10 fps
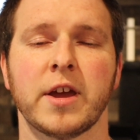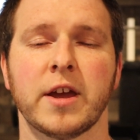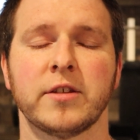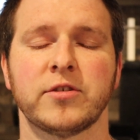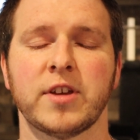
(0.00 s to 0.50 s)

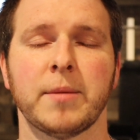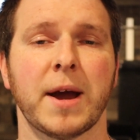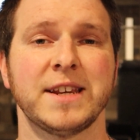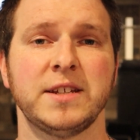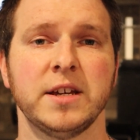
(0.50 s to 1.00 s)
And same
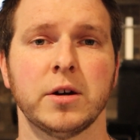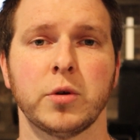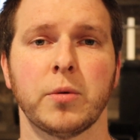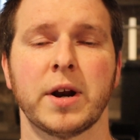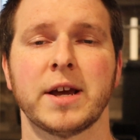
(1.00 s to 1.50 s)
idea,
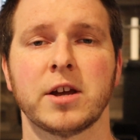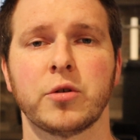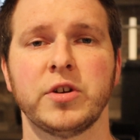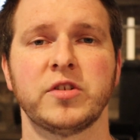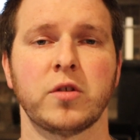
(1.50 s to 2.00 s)
we want to
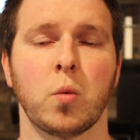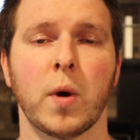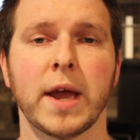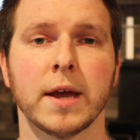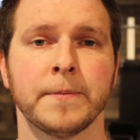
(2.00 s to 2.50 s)
increase the
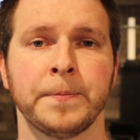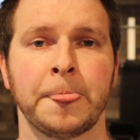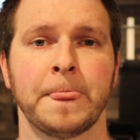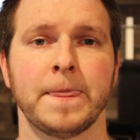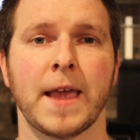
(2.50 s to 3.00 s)
weight,
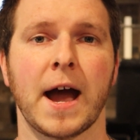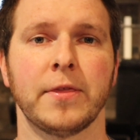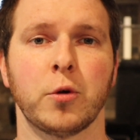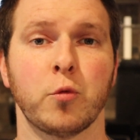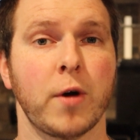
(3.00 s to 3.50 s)

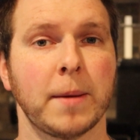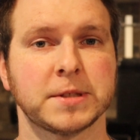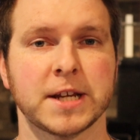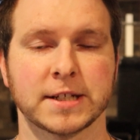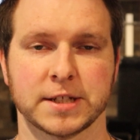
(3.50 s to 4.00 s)
not the
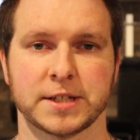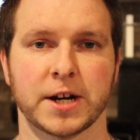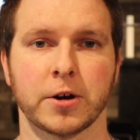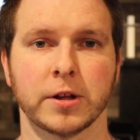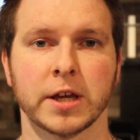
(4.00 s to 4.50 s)
reps
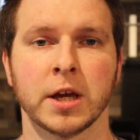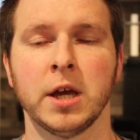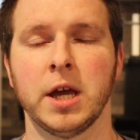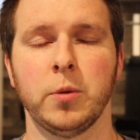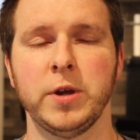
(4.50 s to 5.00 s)
necessarily.
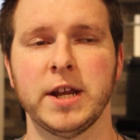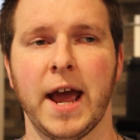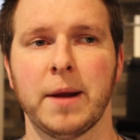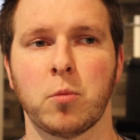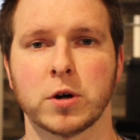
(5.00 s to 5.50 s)
And we can
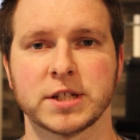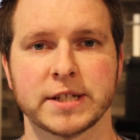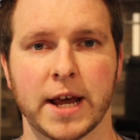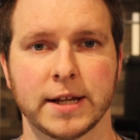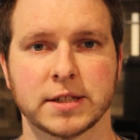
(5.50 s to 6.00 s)
add more
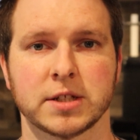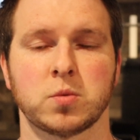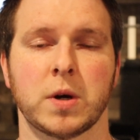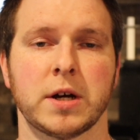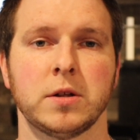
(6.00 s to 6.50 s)
sets as
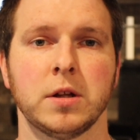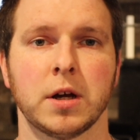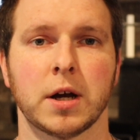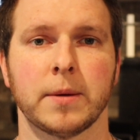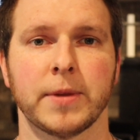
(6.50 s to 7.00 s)
well.
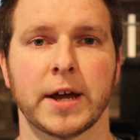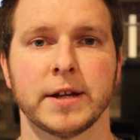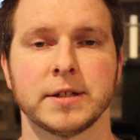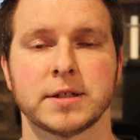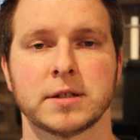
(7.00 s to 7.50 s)
That
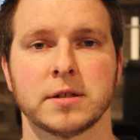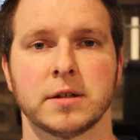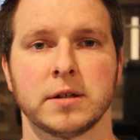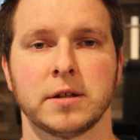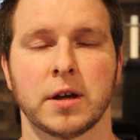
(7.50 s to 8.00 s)
is
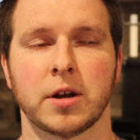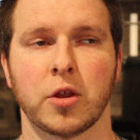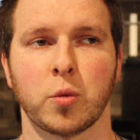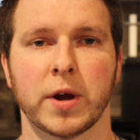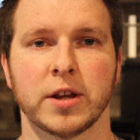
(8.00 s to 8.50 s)

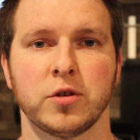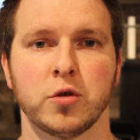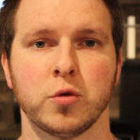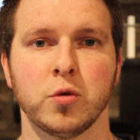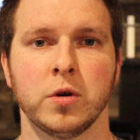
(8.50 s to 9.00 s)
another way to
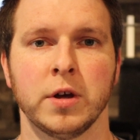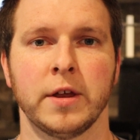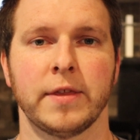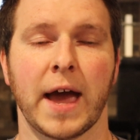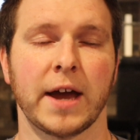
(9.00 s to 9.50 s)
do
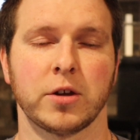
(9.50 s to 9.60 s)
that.